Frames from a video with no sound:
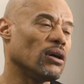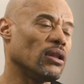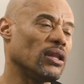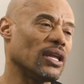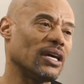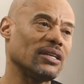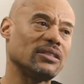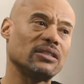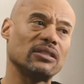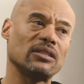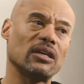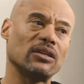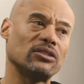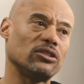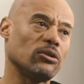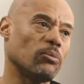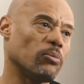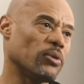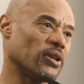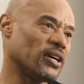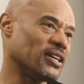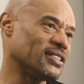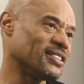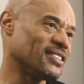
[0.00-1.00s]
And that's such a
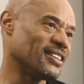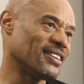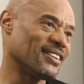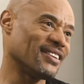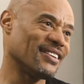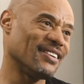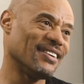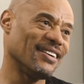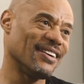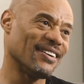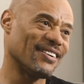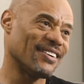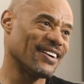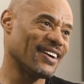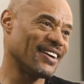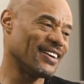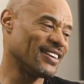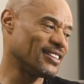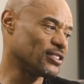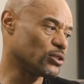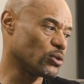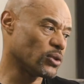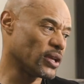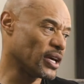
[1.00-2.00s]
blessing,
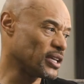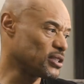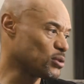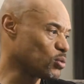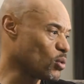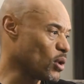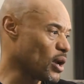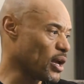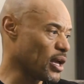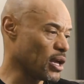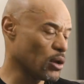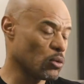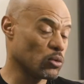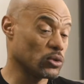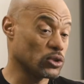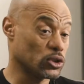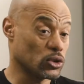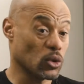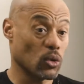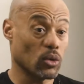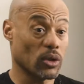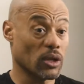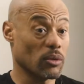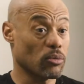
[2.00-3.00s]
right? And so that's why it was
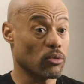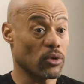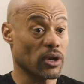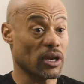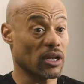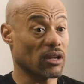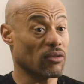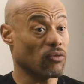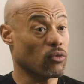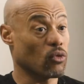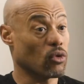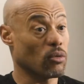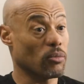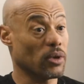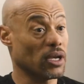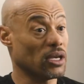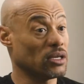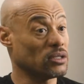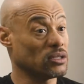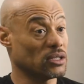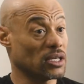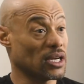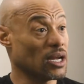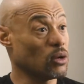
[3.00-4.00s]
so liberating for me,
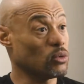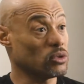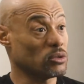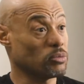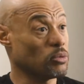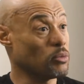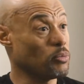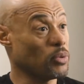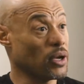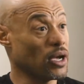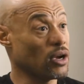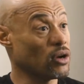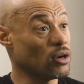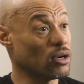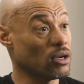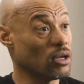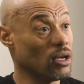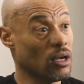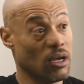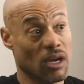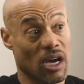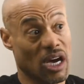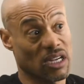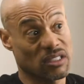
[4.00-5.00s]
is that I was prepared.
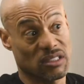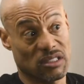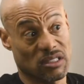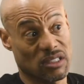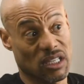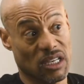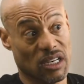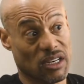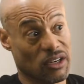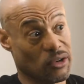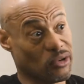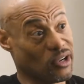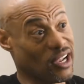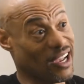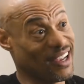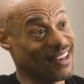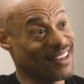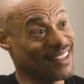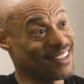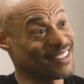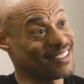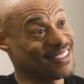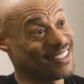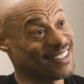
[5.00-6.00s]
I just needed a ride
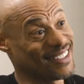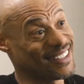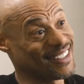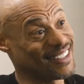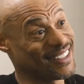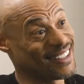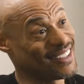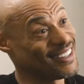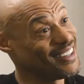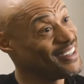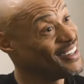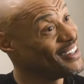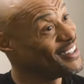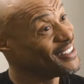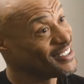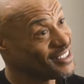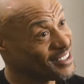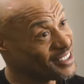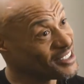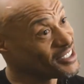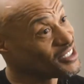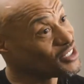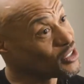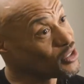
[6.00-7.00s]
to get to
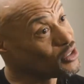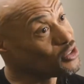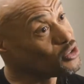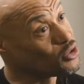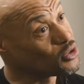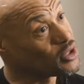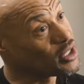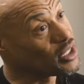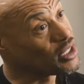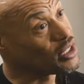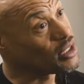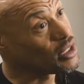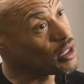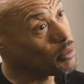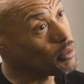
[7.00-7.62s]
the surgery and